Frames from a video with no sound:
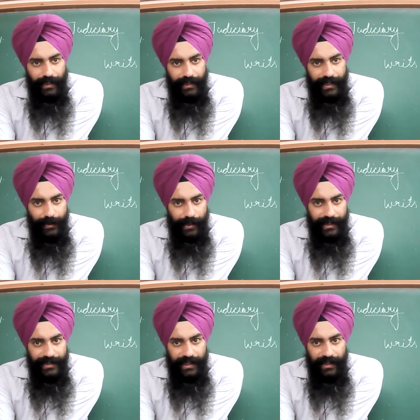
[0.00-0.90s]
Next one
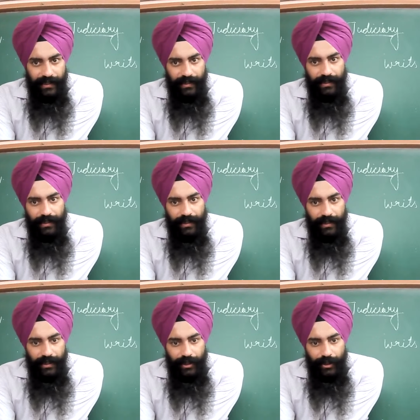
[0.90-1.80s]
is the
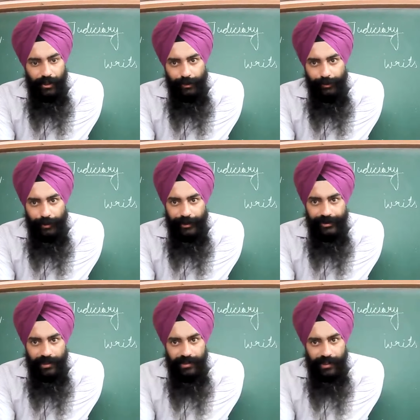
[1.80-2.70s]

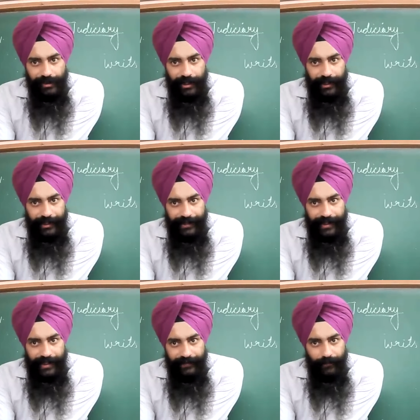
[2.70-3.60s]
judicial structure in
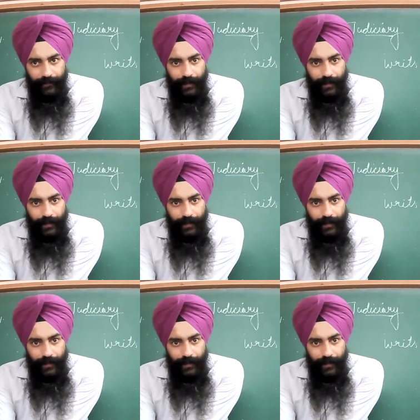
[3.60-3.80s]
India.